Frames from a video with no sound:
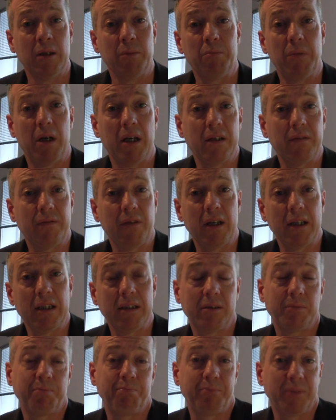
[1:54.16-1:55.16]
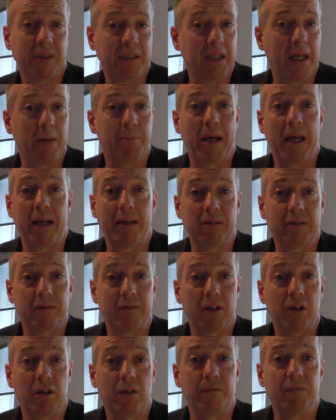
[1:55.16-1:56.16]
my advice, step out of
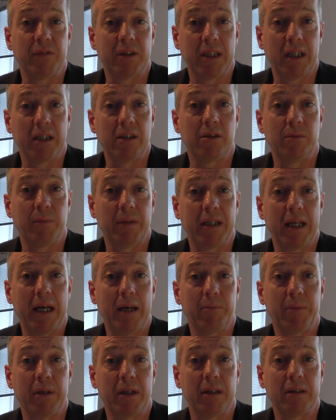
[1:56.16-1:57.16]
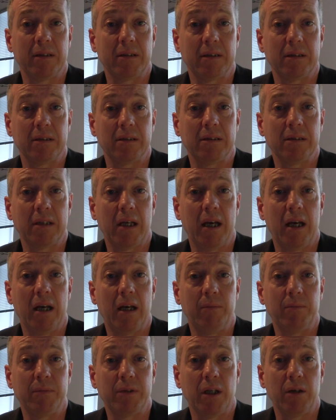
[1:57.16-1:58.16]
the conversation with that person.
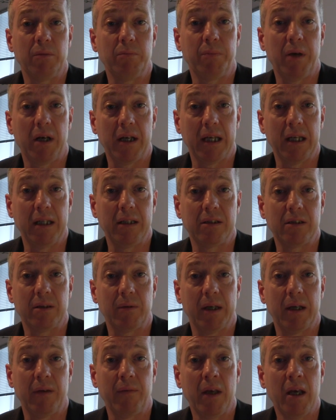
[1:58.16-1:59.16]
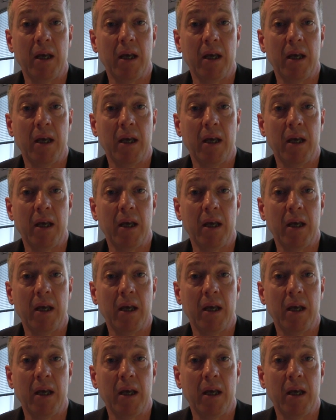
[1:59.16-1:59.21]
Don't buy into it.